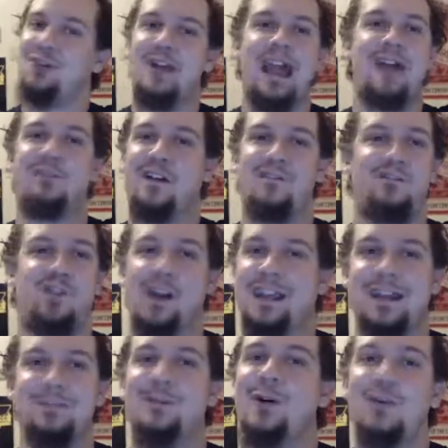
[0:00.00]
out every
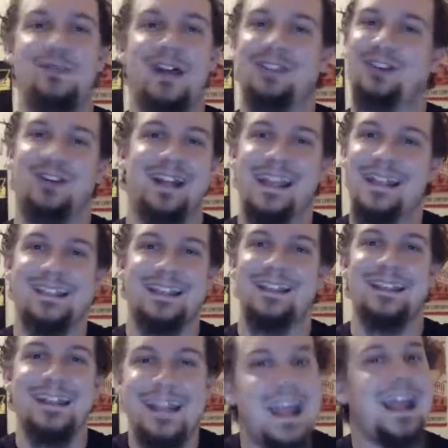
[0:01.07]
freaking move that there is
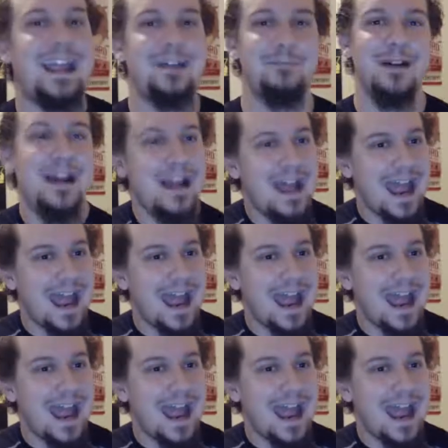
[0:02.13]
in the game